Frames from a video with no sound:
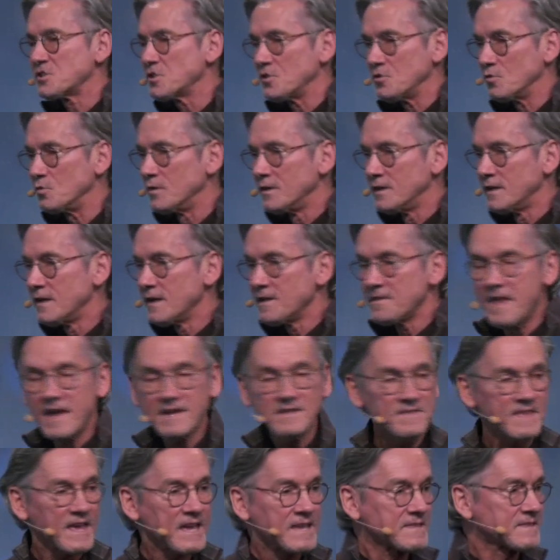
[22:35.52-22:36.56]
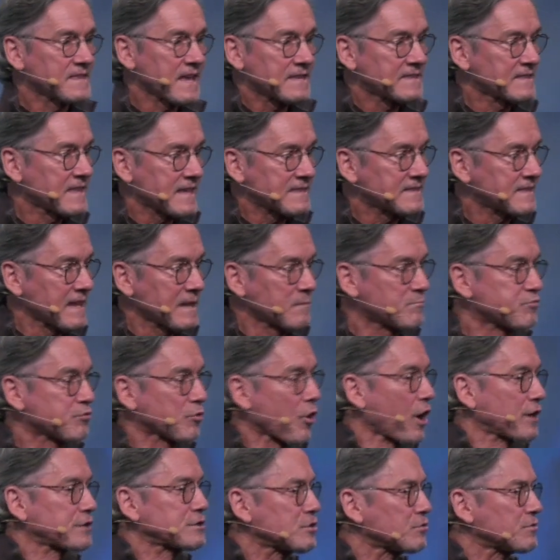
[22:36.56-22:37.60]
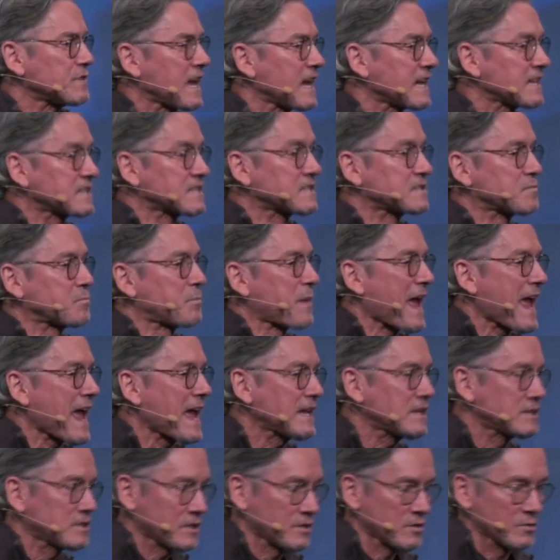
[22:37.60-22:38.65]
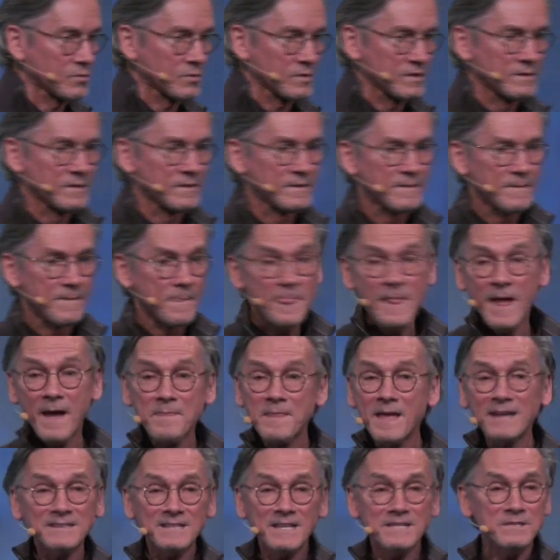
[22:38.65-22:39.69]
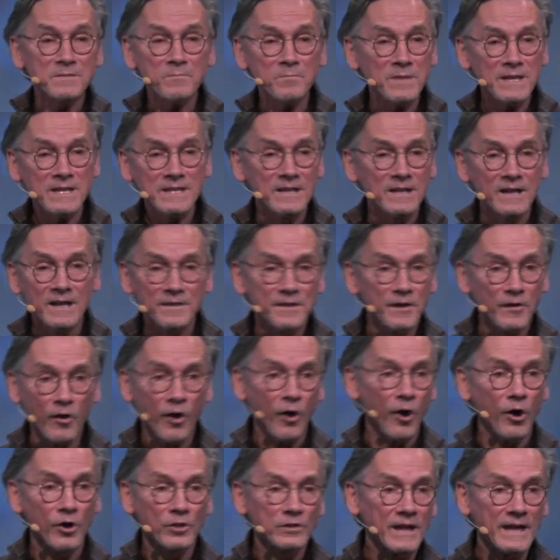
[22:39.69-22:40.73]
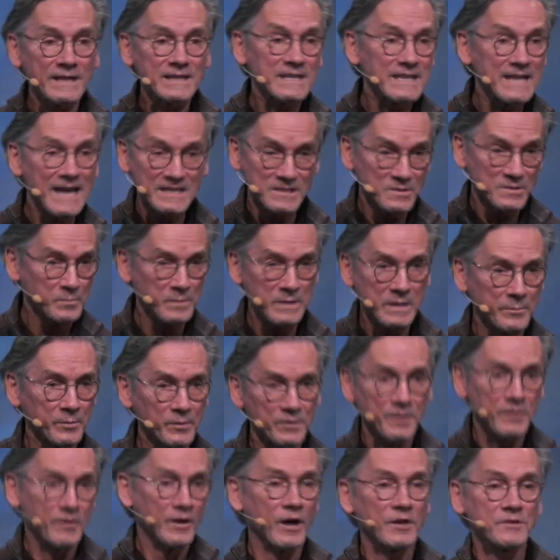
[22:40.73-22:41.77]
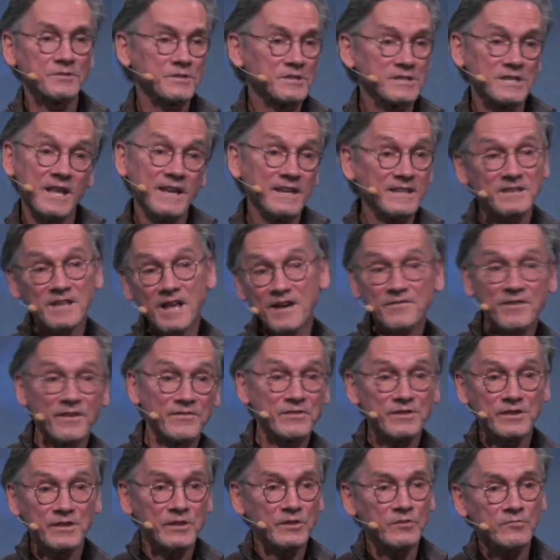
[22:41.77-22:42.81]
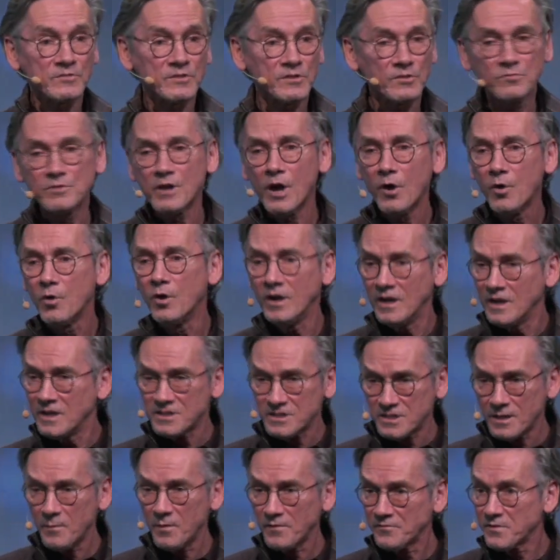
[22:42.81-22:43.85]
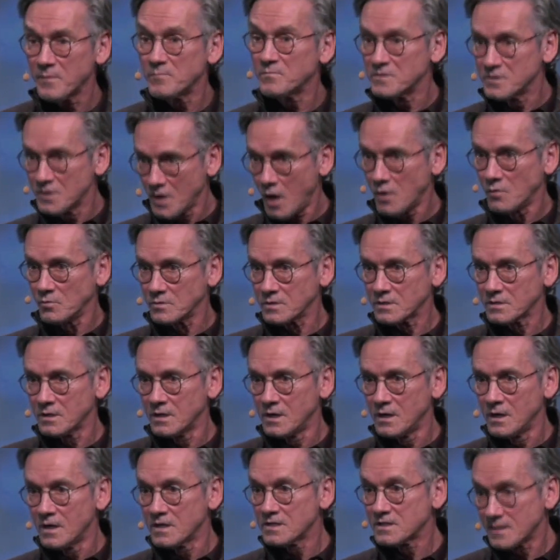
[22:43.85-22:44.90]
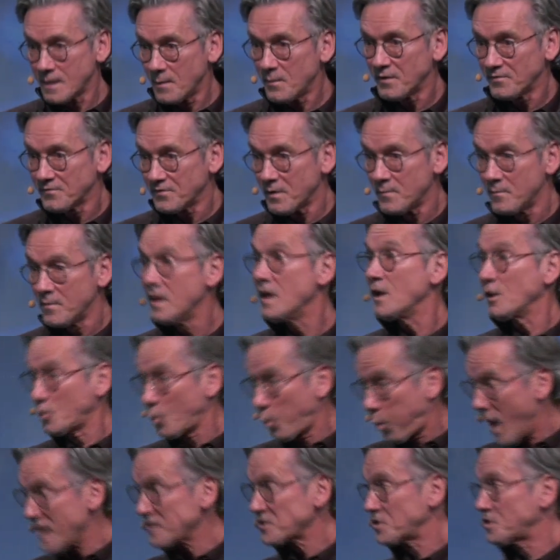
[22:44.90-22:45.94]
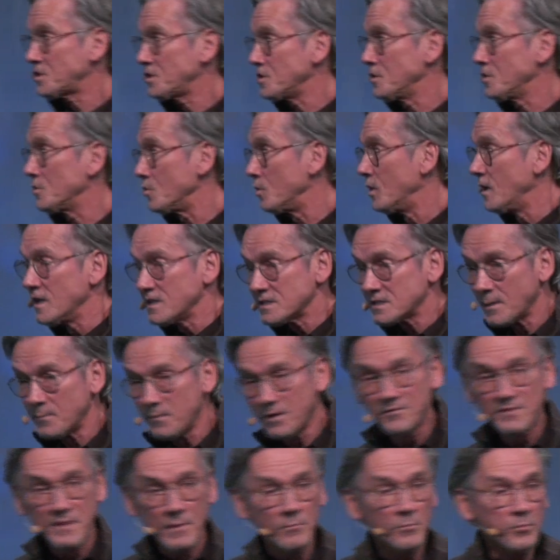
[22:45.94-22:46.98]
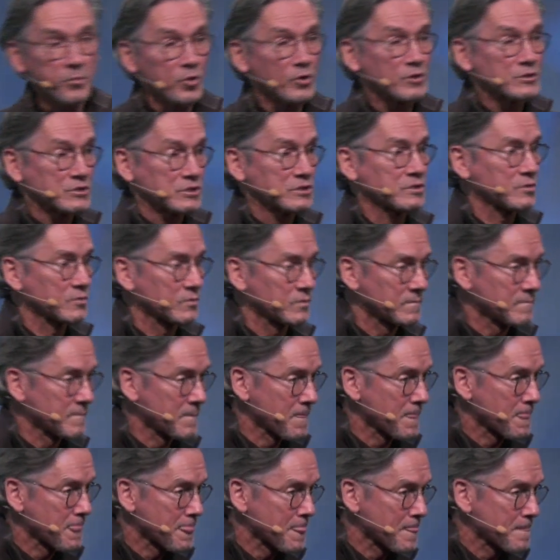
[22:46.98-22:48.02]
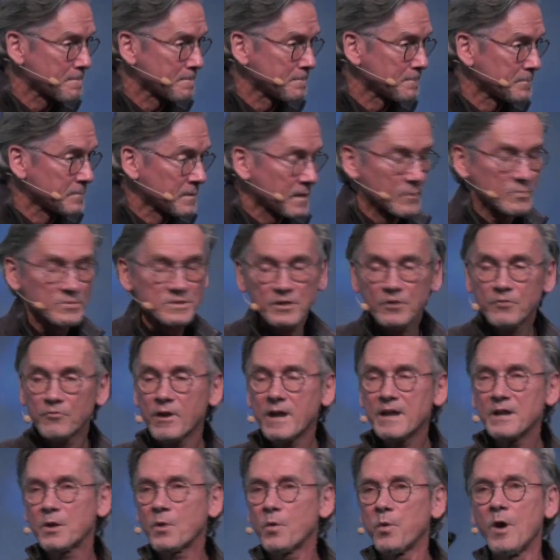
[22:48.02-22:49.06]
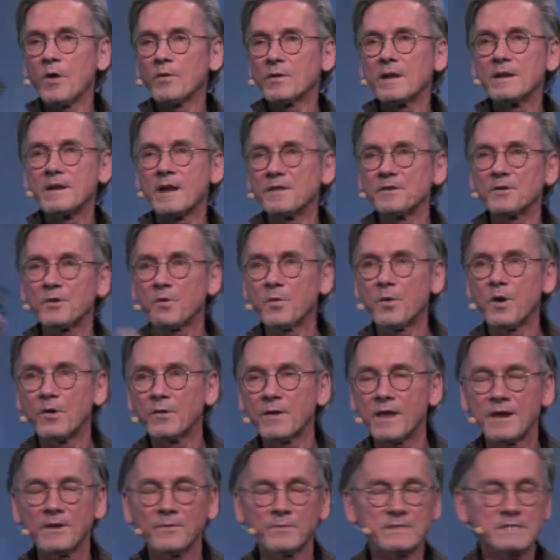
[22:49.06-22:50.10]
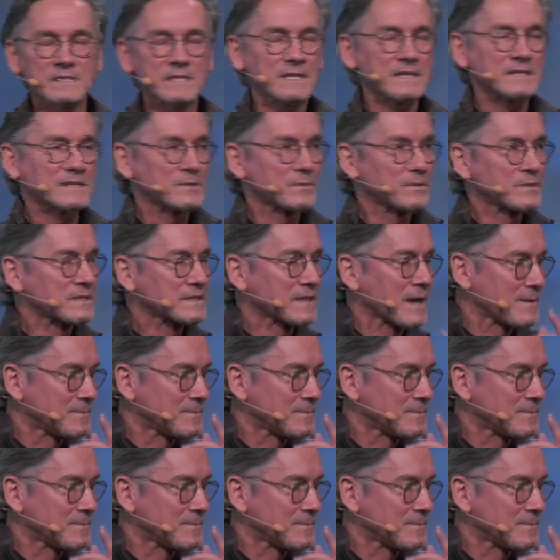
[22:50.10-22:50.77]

you. They broaden you, they expand you. And that doesn't mean they're all like yes people. They're all just like love everything you do. No, some of them don't. Some of them question you. Some of them push you. There was a great quote, another quote, and it was this. It was,